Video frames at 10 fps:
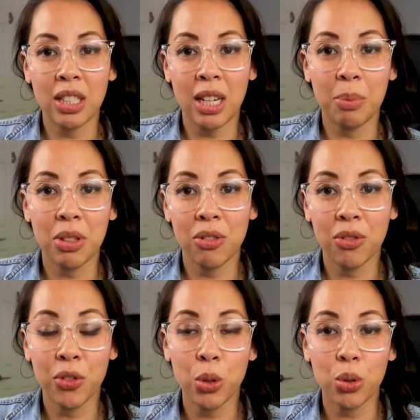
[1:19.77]
types of
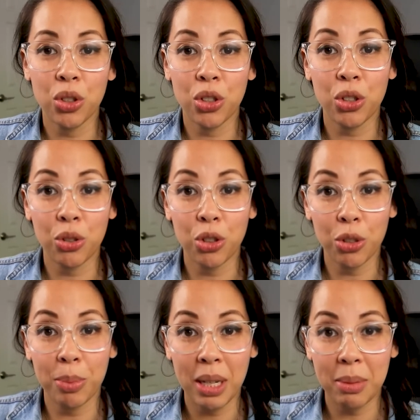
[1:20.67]
foods to
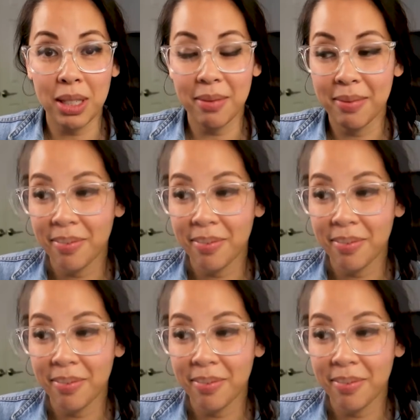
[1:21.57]
your baby.